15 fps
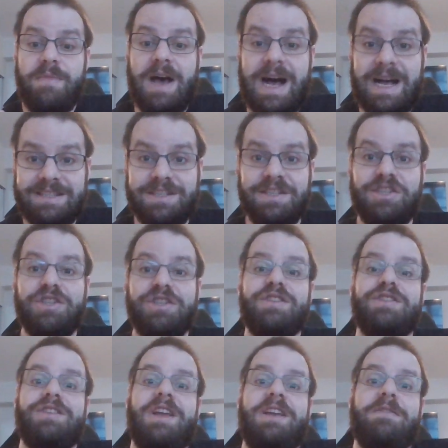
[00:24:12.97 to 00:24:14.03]
the
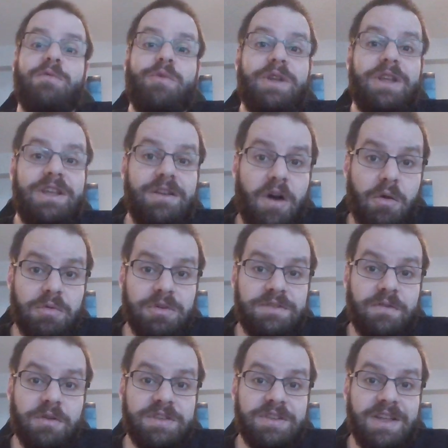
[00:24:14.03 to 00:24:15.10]
hostages, if we always
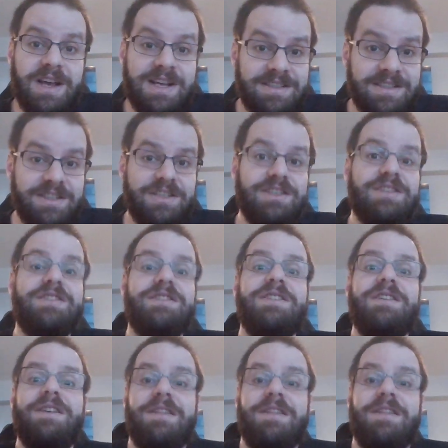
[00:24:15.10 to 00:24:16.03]
focus on the hostages,